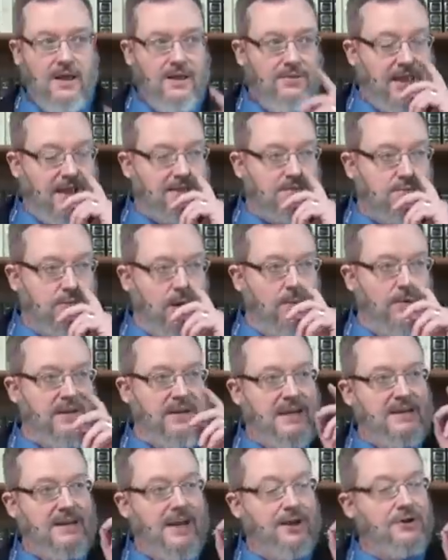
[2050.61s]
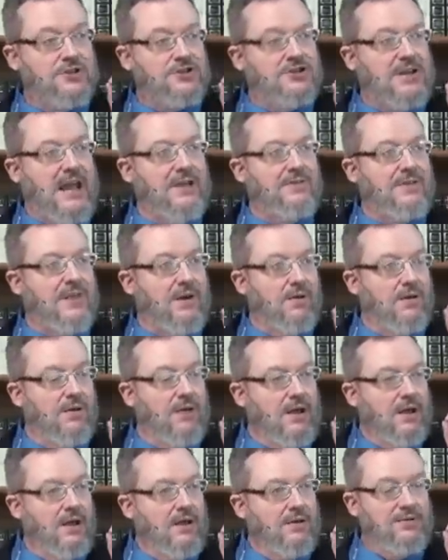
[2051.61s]
That's why we need to understand that
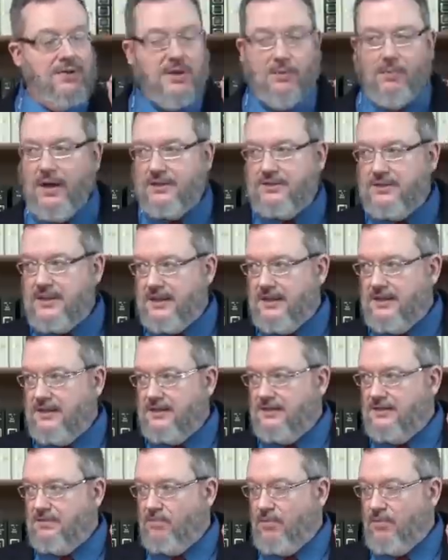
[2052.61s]
what the,